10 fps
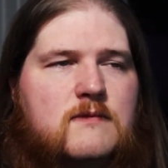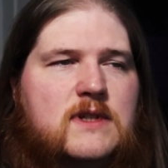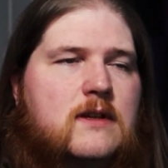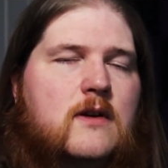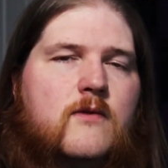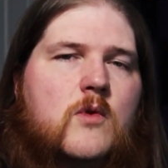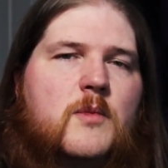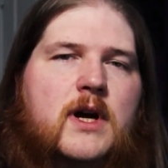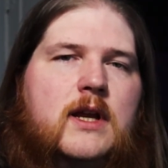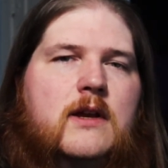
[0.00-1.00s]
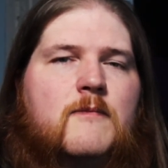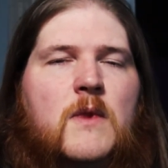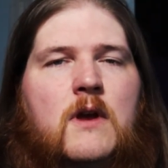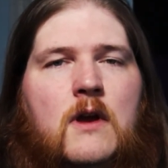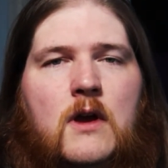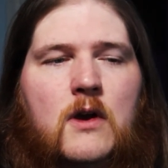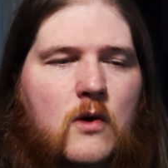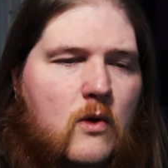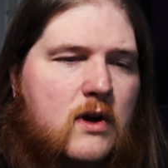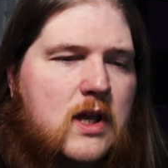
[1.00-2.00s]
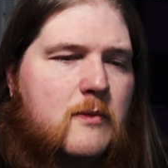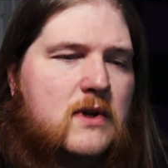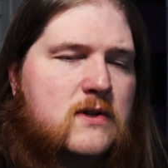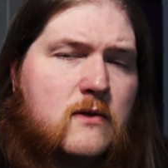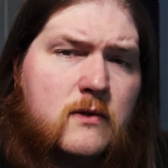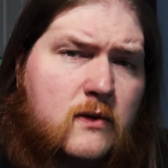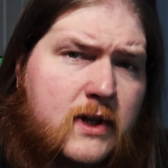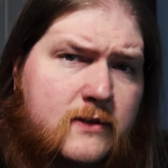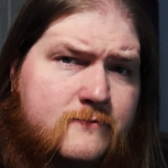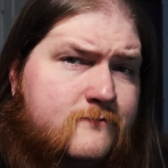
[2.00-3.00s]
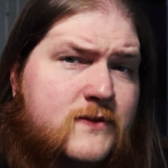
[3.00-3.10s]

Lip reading: send it over to a buddy, or keep it as your own little thing.